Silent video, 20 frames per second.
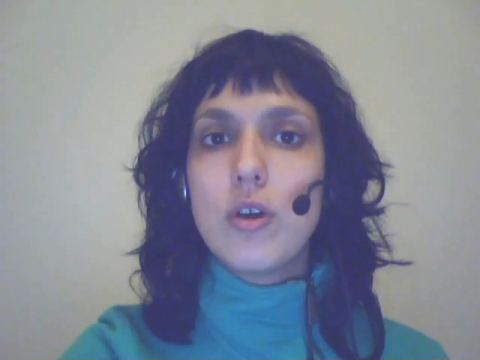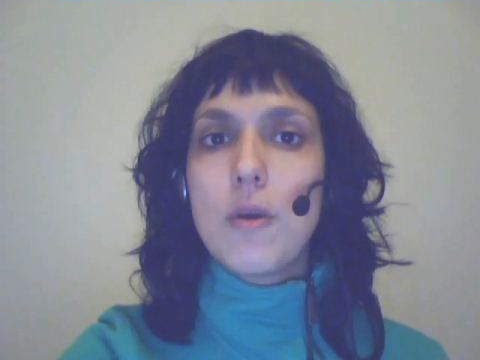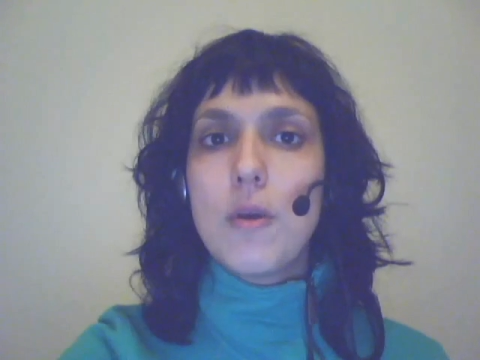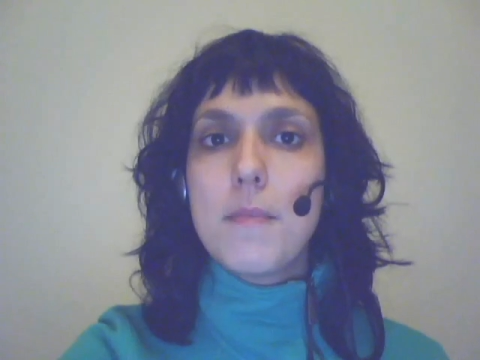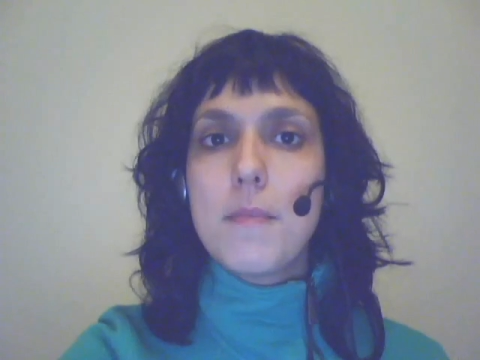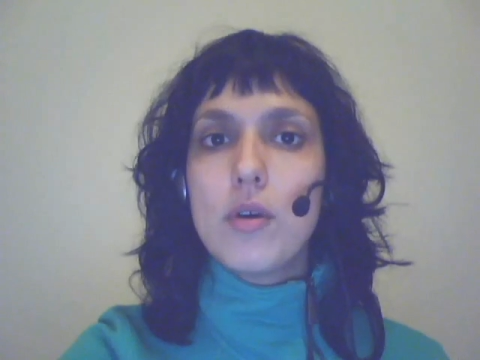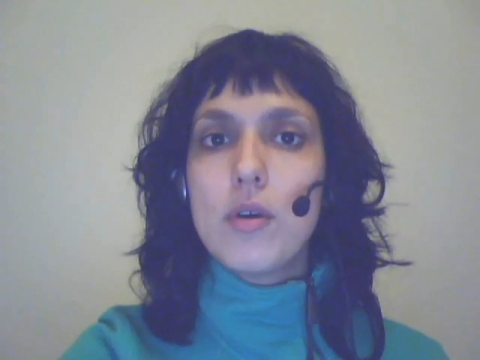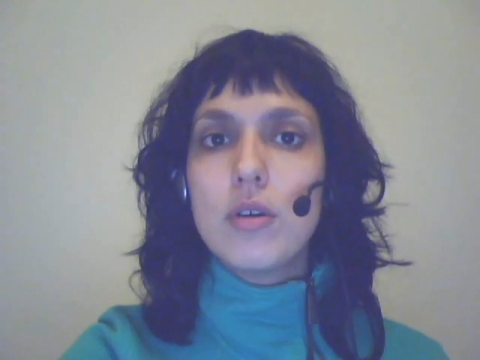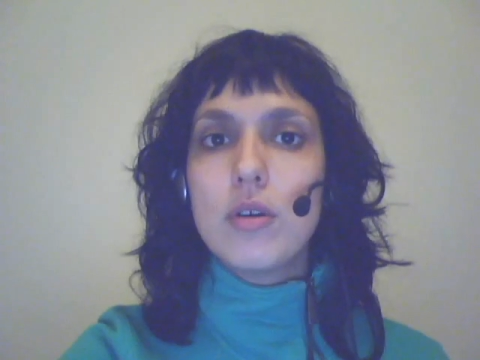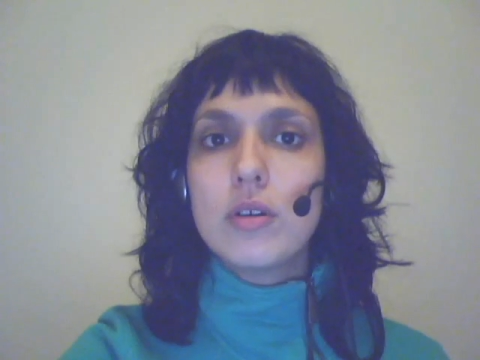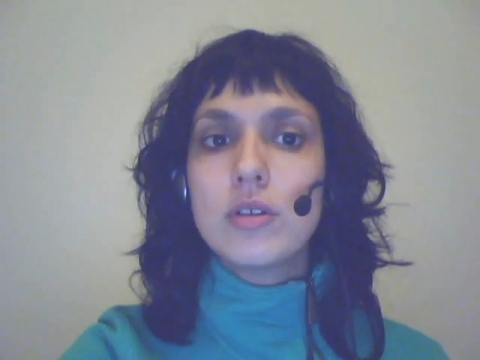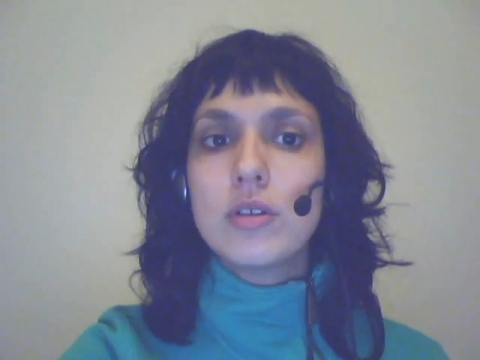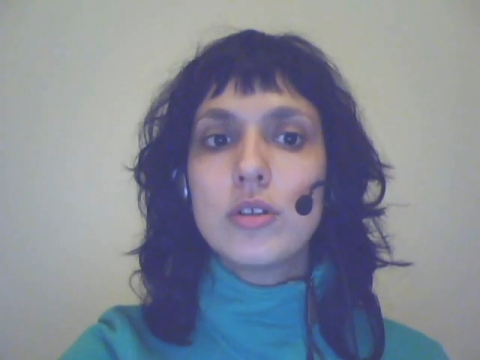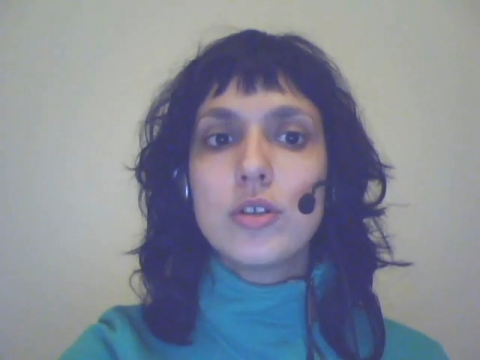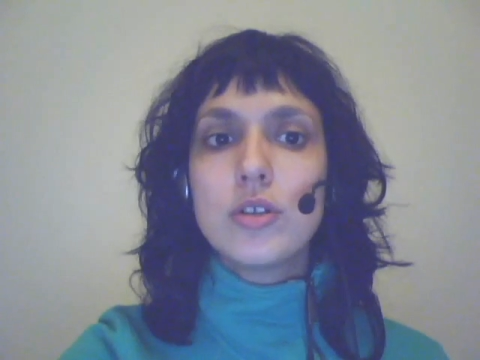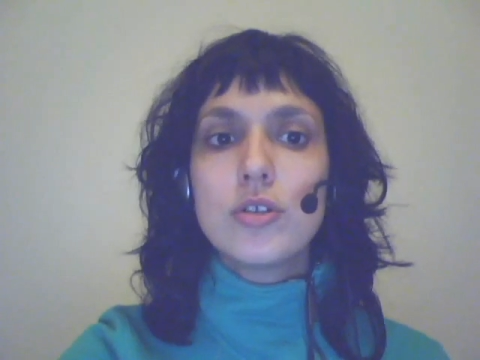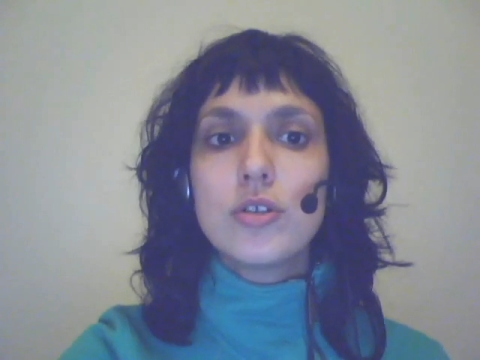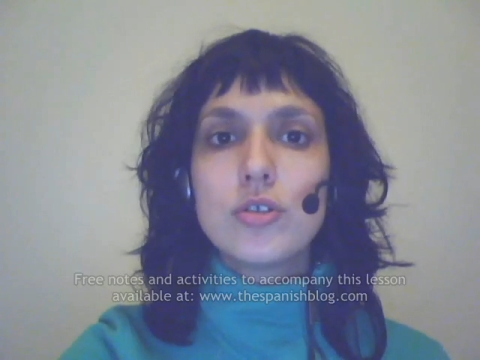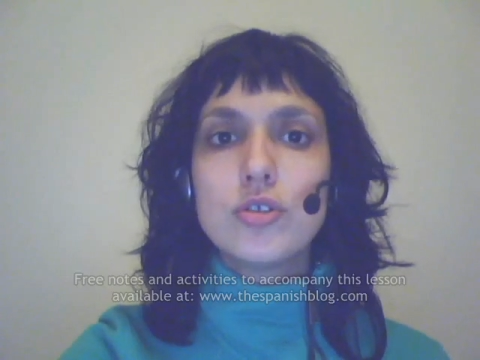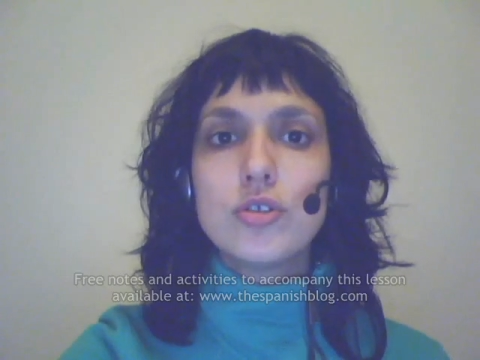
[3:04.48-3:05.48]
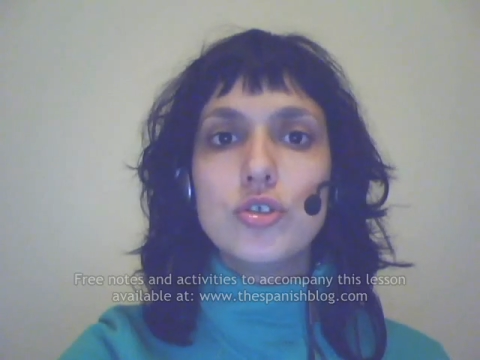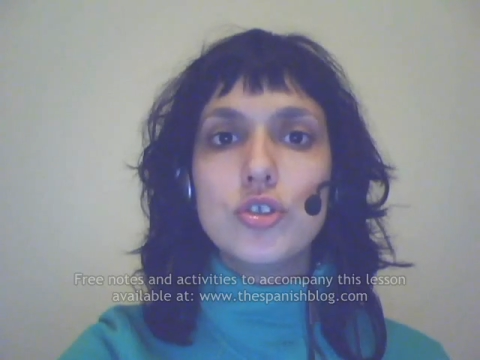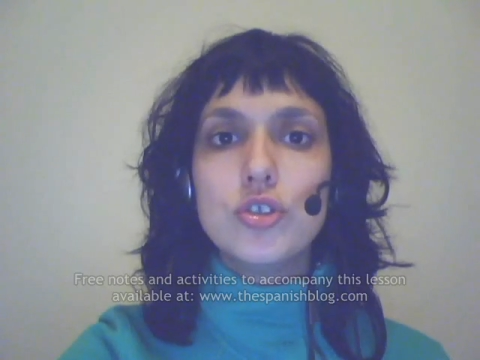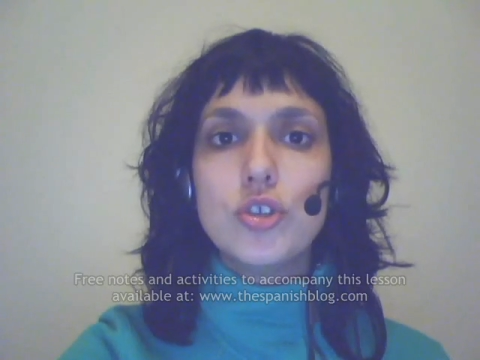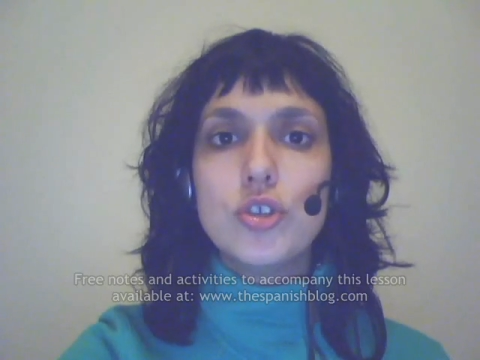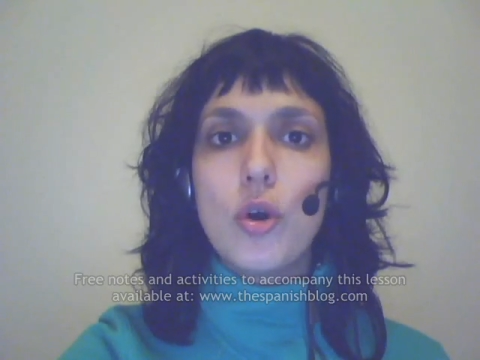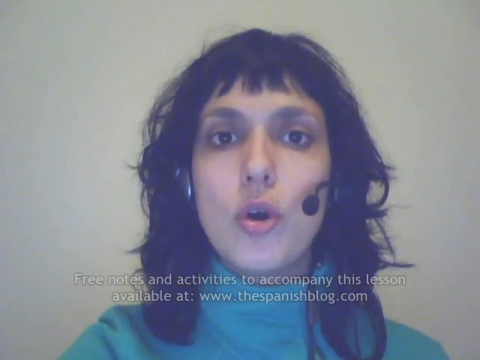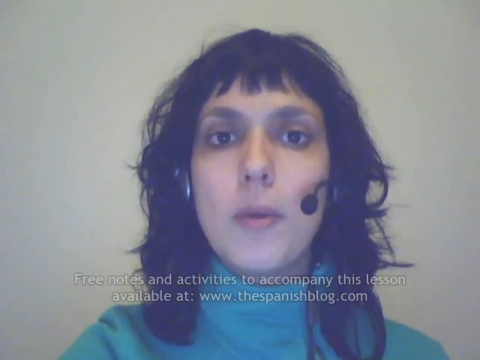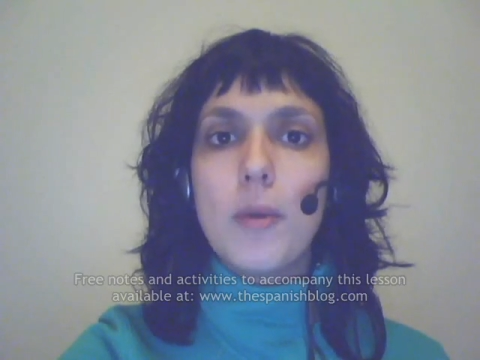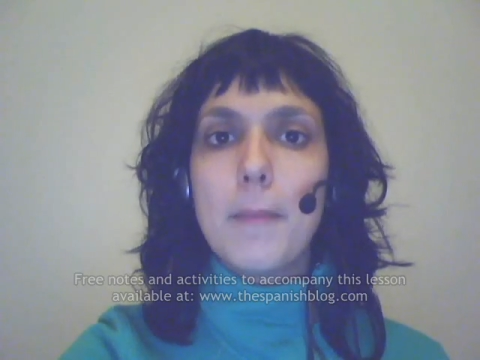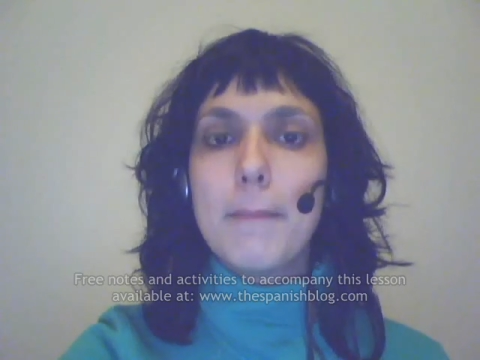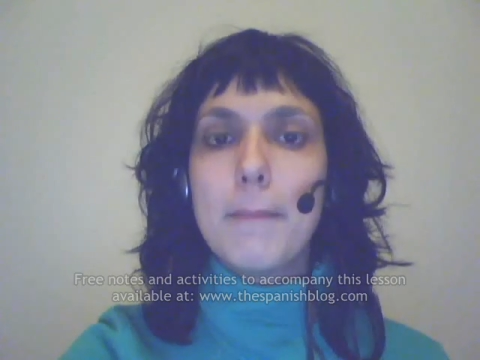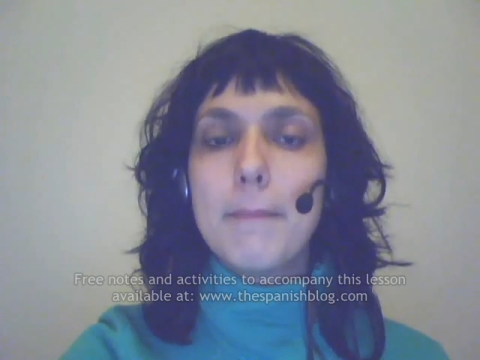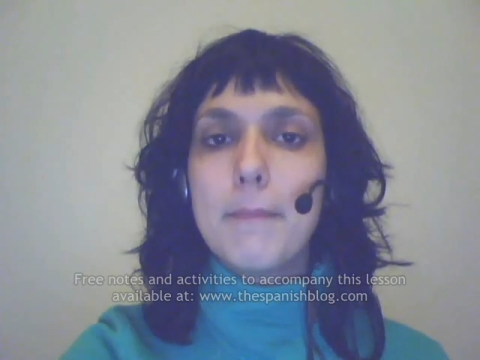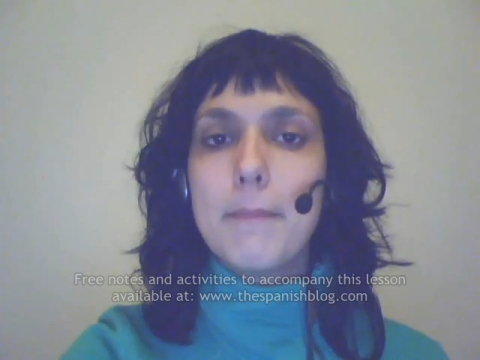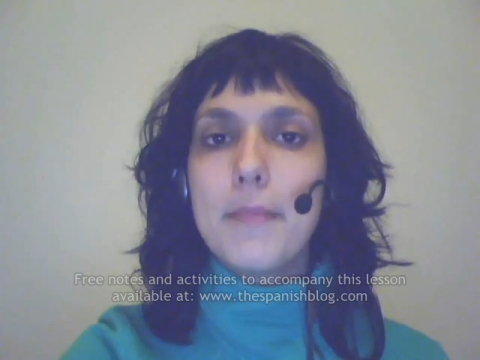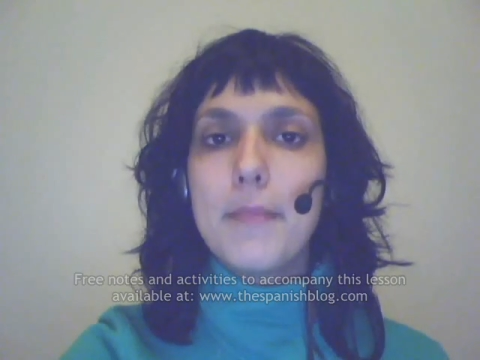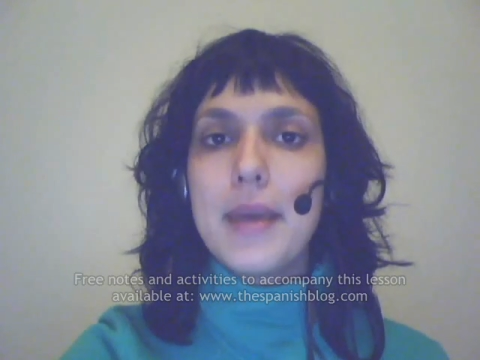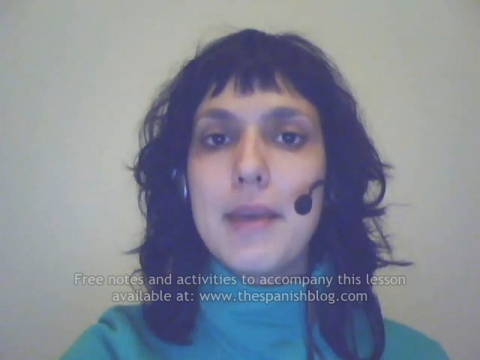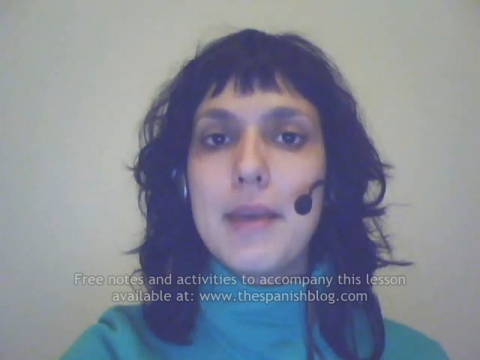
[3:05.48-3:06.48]
como, yo
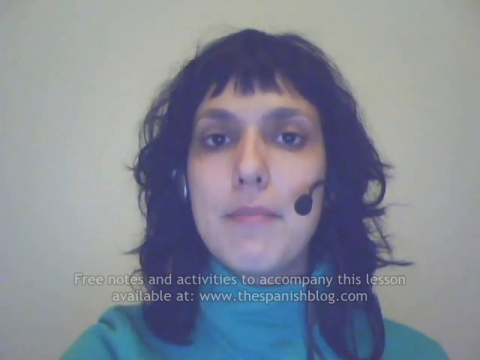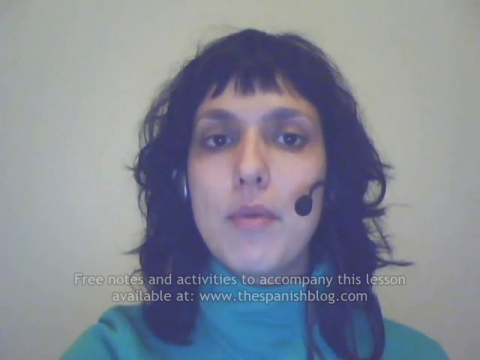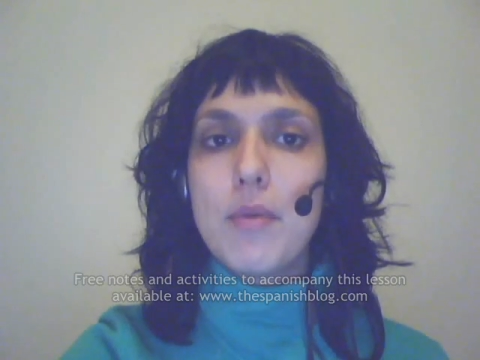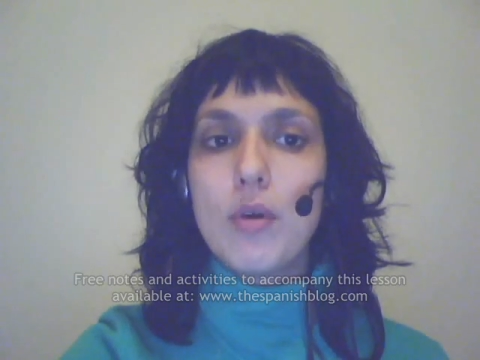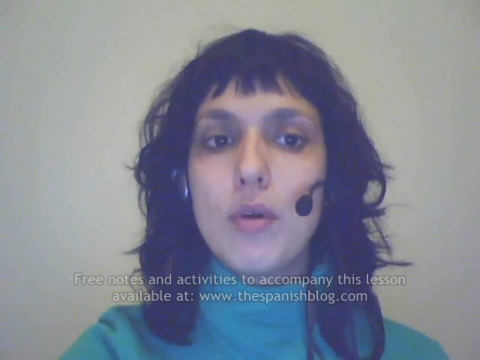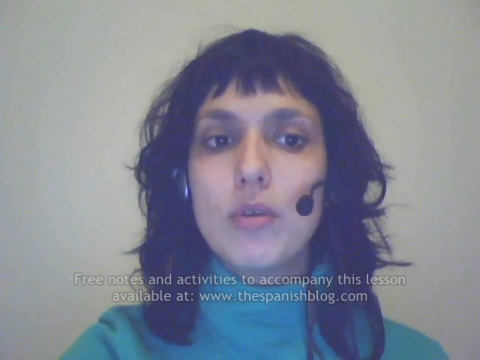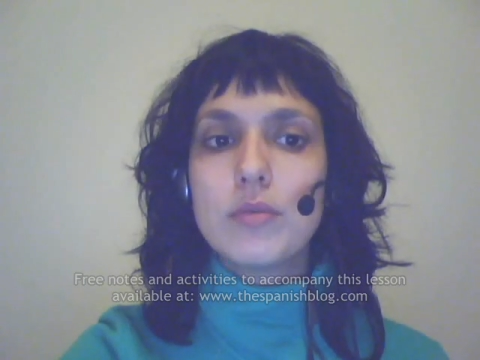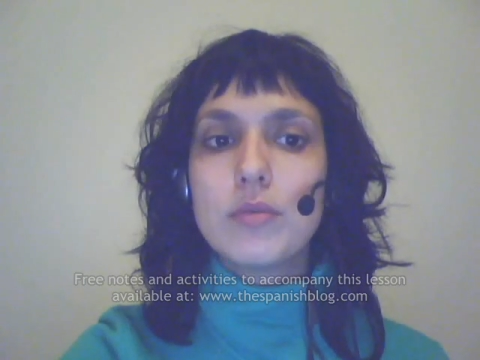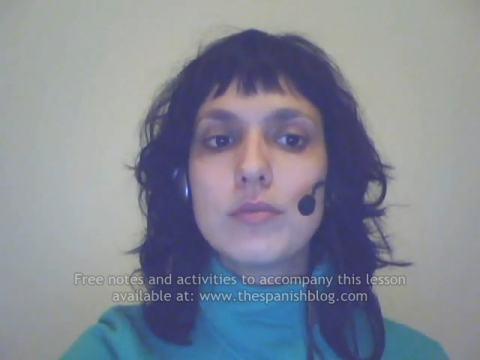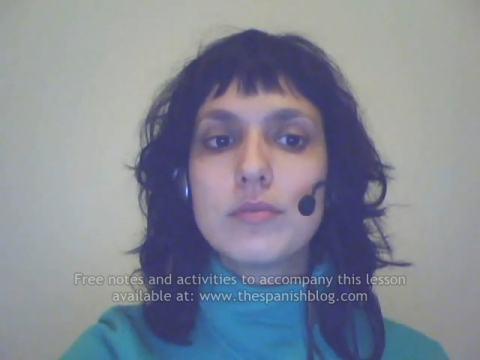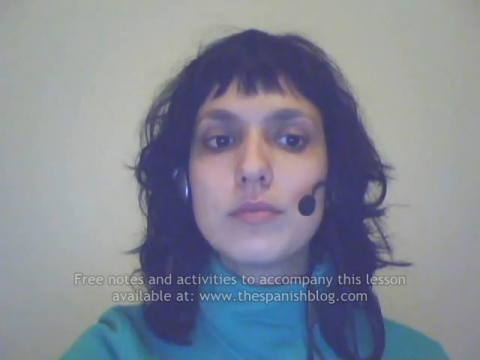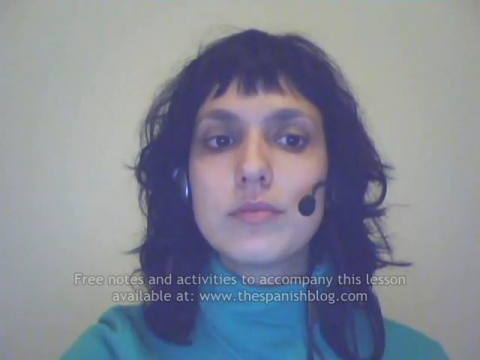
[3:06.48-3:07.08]
bebo.